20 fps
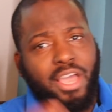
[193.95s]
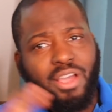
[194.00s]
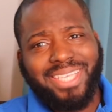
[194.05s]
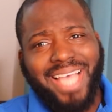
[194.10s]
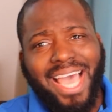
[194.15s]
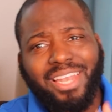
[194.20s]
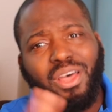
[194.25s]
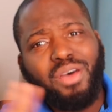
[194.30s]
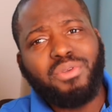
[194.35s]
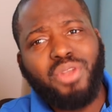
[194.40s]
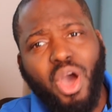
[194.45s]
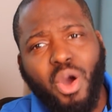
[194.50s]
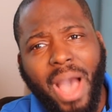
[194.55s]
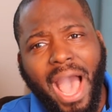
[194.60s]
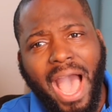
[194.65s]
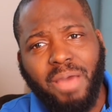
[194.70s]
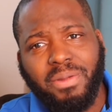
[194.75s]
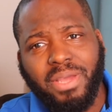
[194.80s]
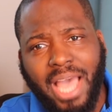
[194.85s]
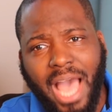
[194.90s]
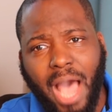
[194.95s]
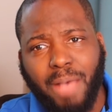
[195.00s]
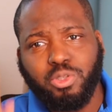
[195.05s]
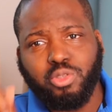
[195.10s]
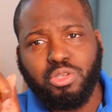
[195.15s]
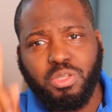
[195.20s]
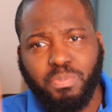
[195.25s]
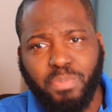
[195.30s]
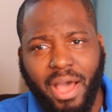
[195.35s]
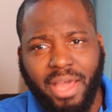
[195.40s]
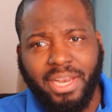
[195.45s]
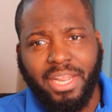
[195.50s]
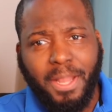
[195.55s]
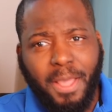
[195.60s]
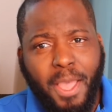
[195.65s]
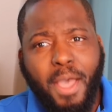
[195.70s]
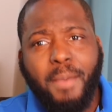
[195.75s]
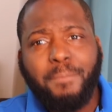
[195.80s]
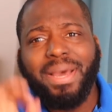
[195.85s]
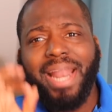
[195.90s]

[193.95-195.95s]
because I don't know how the cops responded.